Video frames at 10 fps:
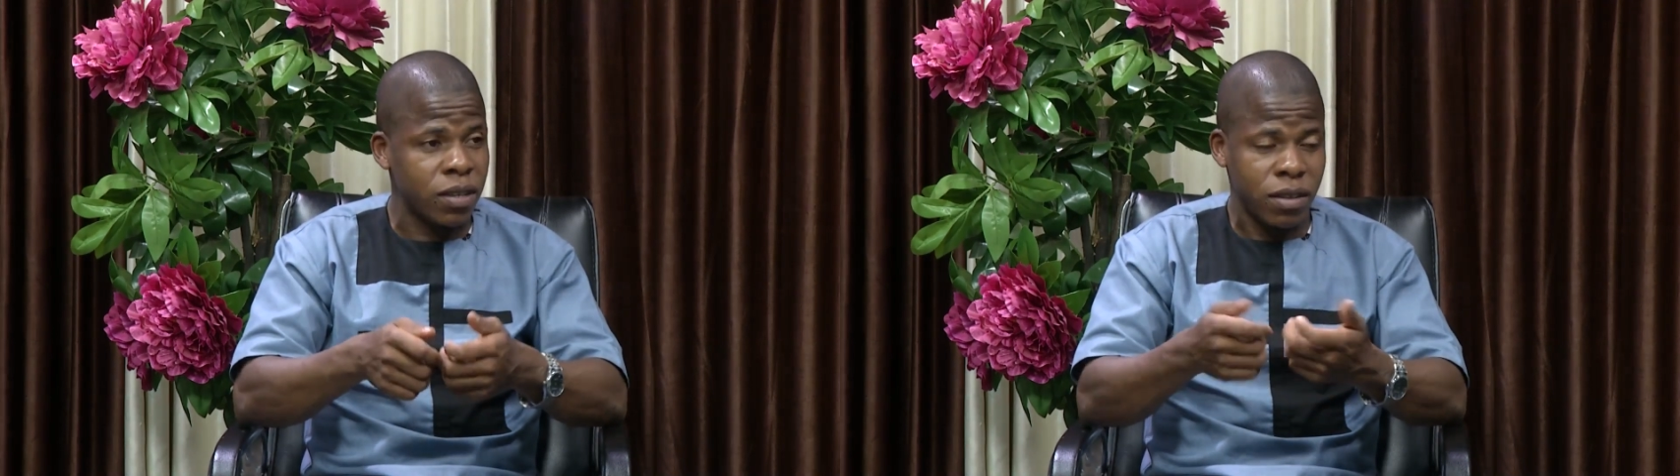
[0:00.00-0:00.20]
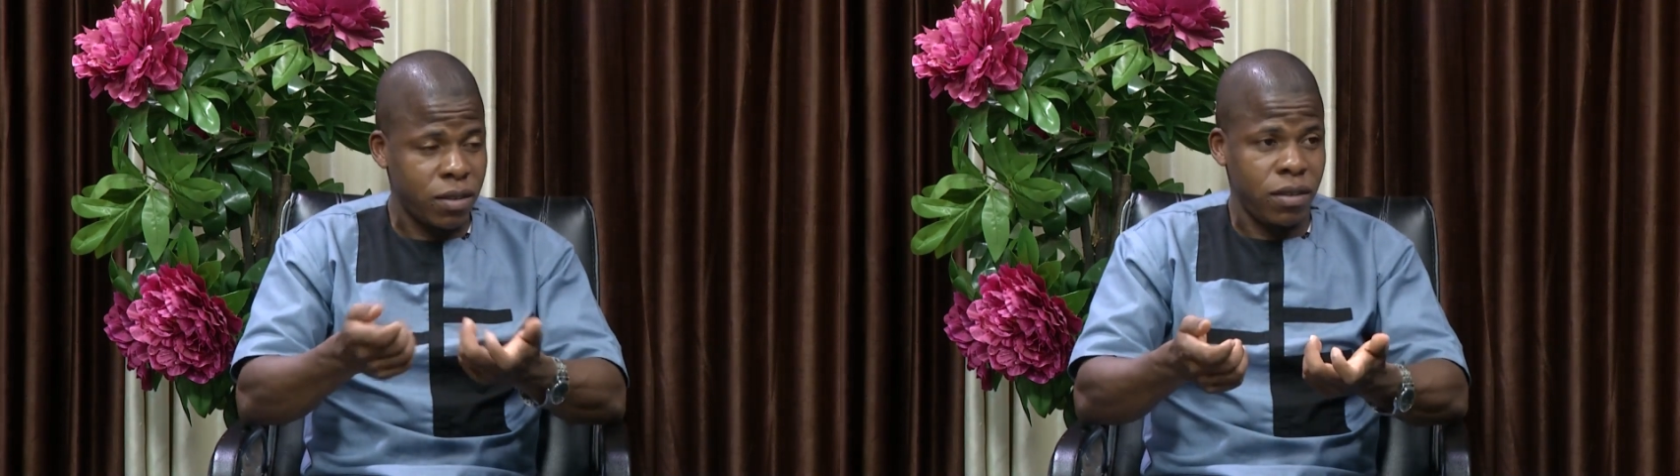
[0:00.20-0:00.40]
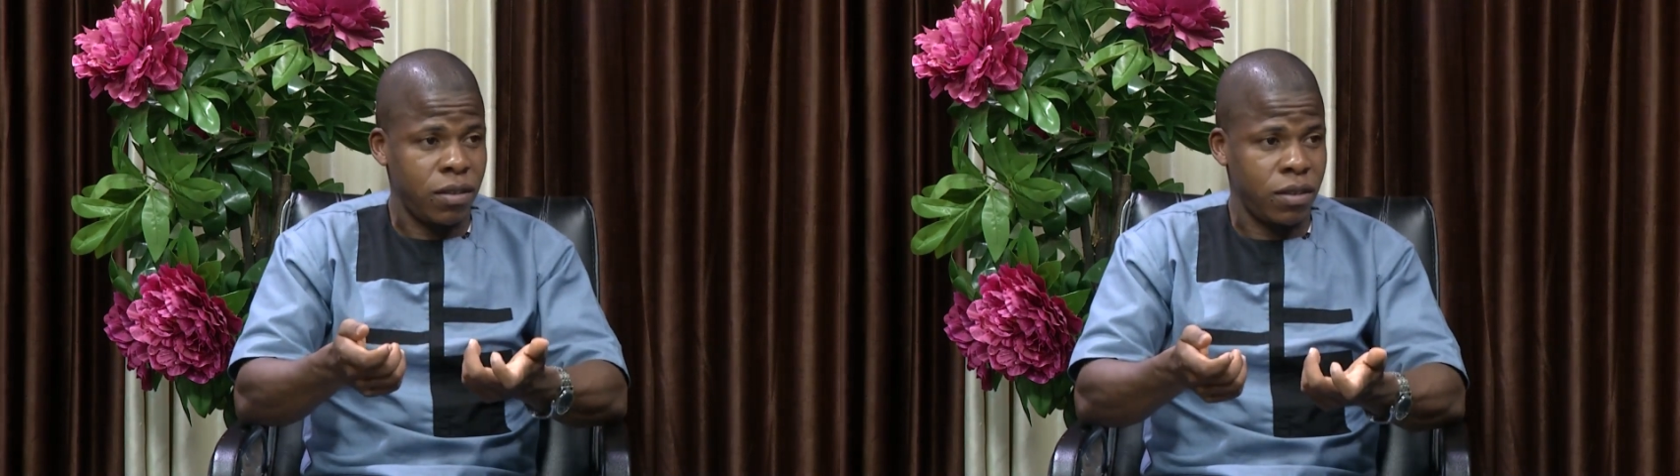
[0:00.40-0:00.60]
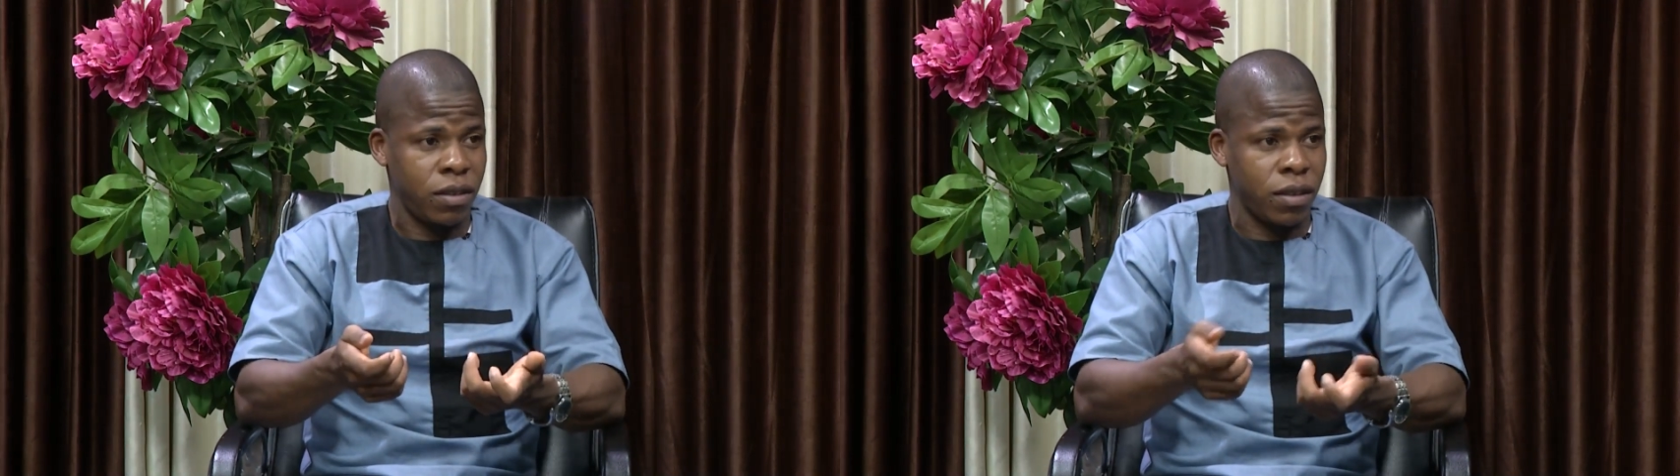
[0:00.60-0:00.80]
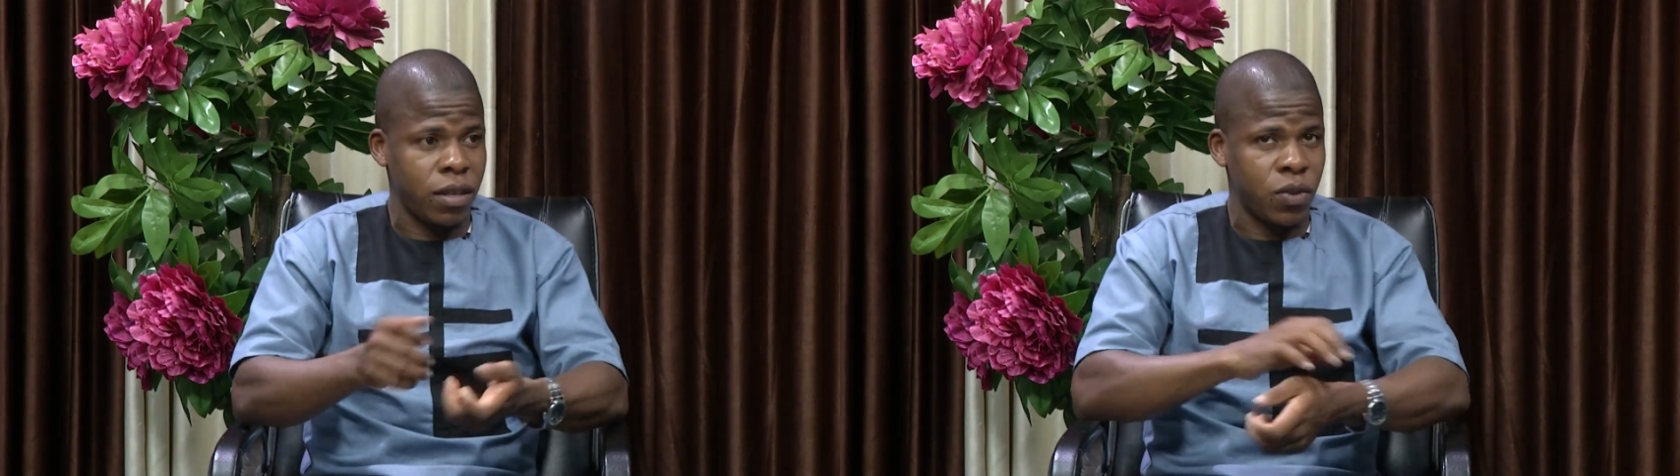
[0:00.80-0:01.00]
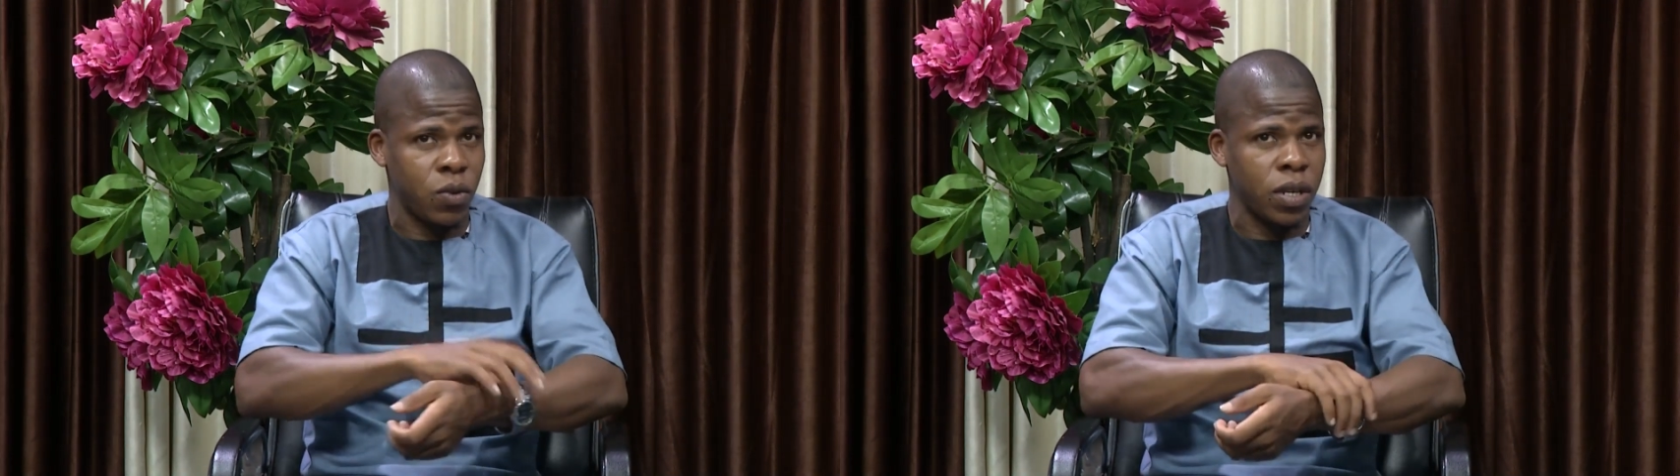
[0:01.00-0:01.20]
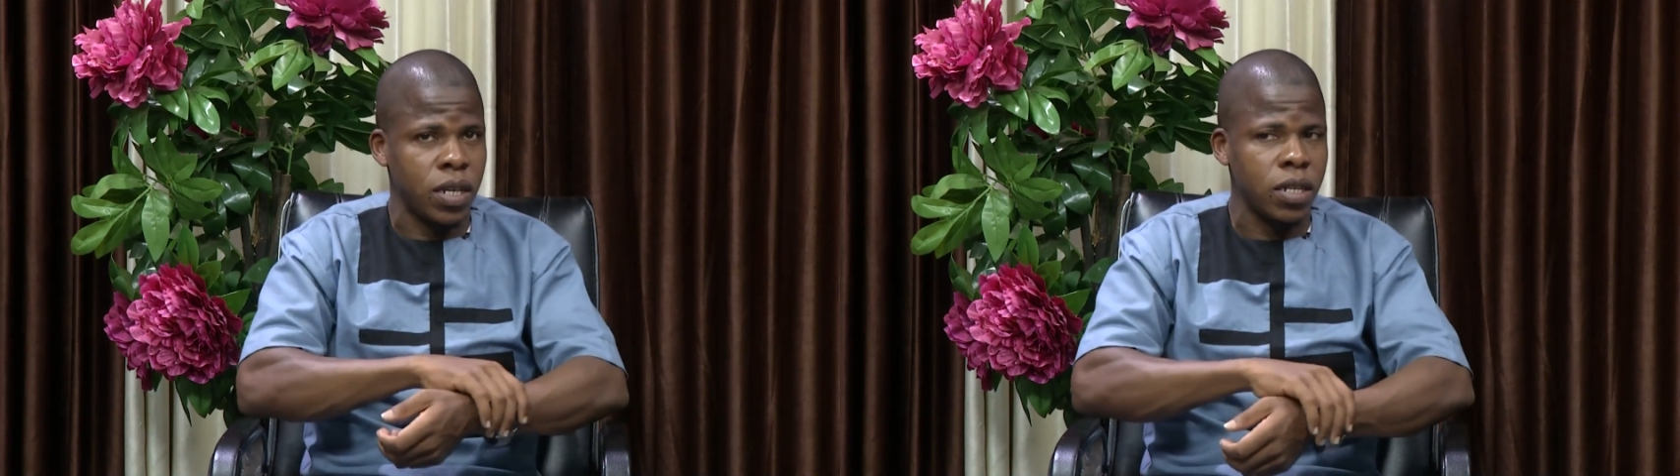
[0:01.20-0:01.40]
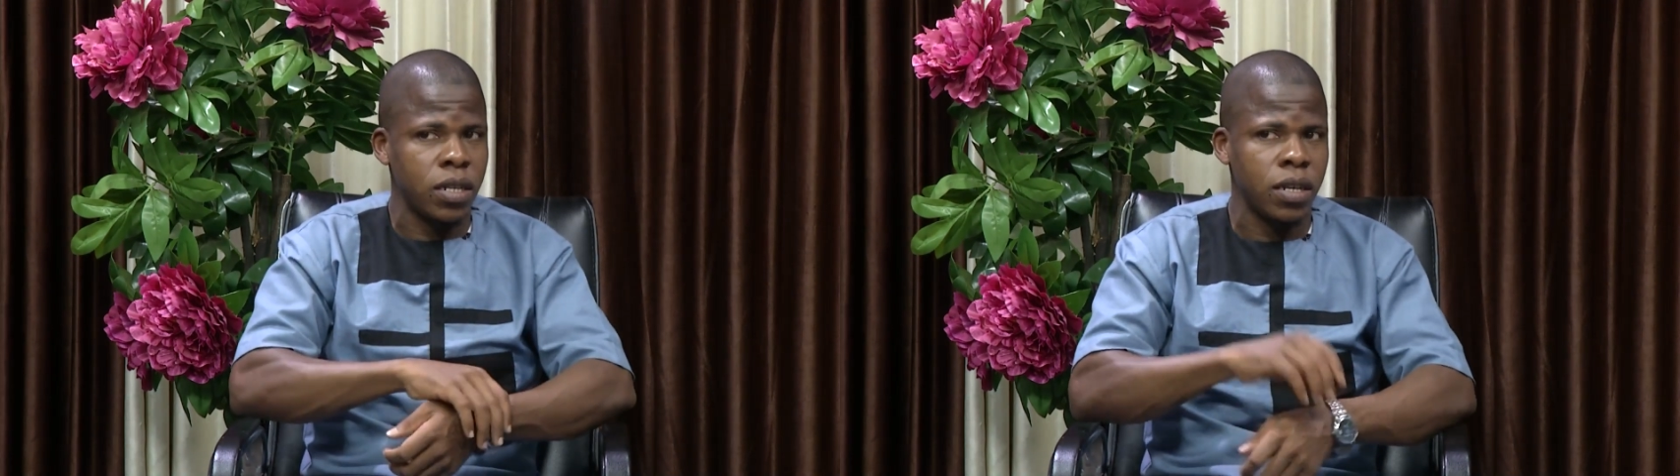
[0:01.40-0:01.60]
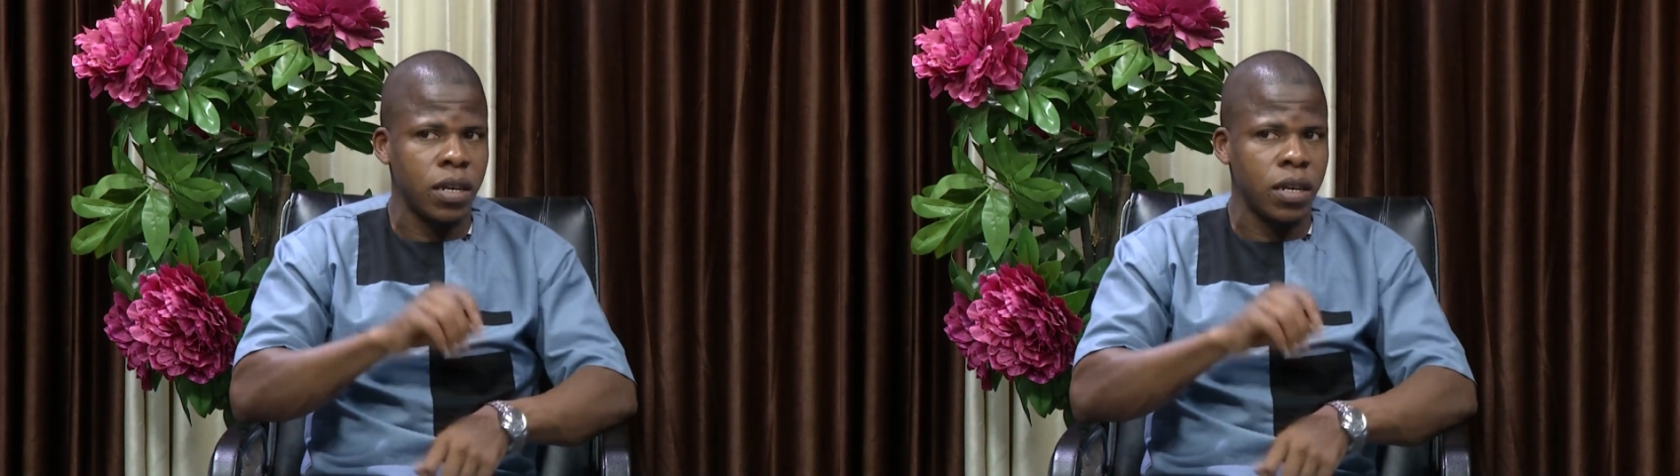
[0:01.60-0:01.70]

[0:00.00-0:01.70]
thing that you eat,